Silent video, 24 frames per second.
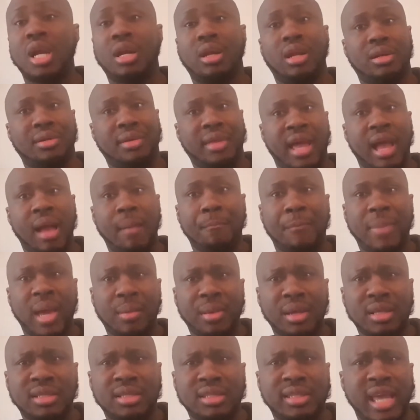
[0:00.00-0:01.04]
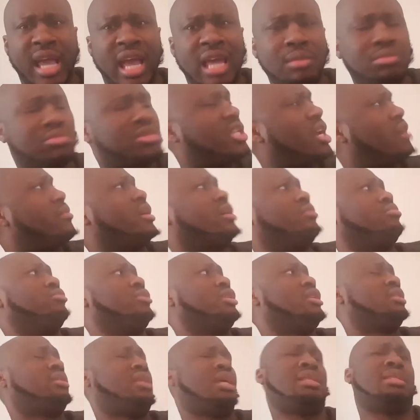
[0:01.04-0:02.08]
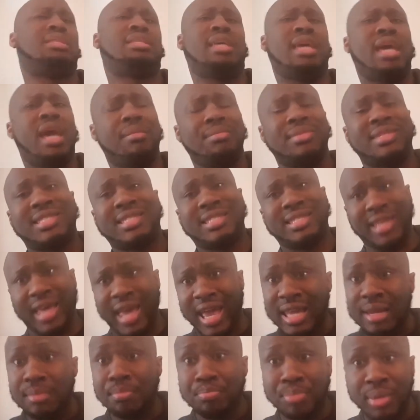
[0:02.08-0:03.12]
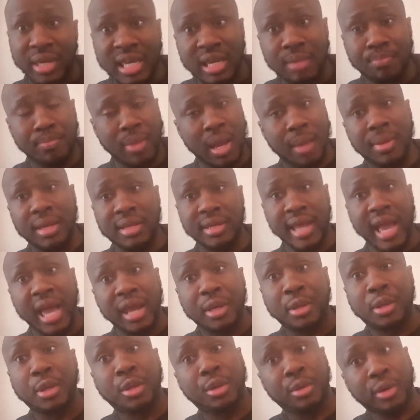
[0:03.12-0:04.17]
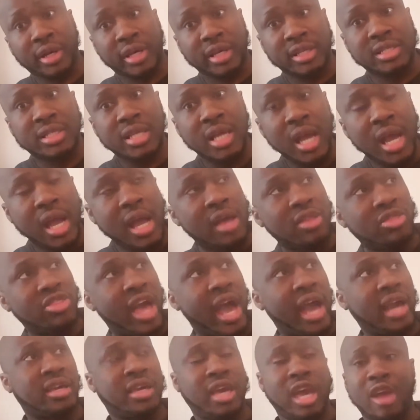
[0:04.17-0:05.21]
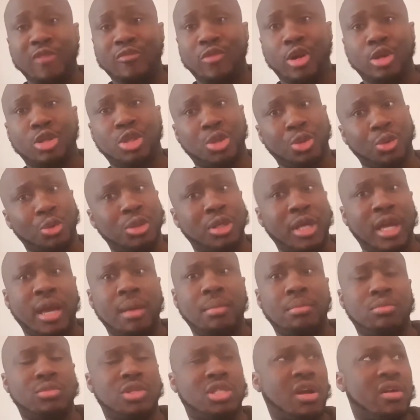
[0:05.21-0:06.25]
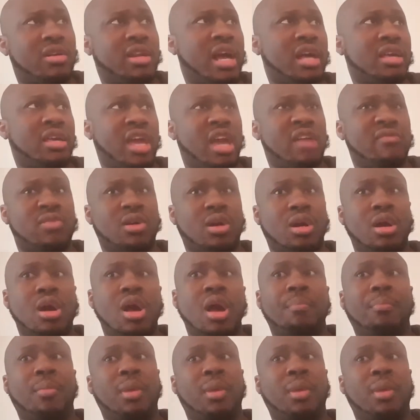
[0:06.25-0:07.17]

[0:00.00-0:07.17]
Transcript: The damn baby dead, sorry, the damn deadbeat baby daddy Chris that gave her two damn, sorry, not gave her,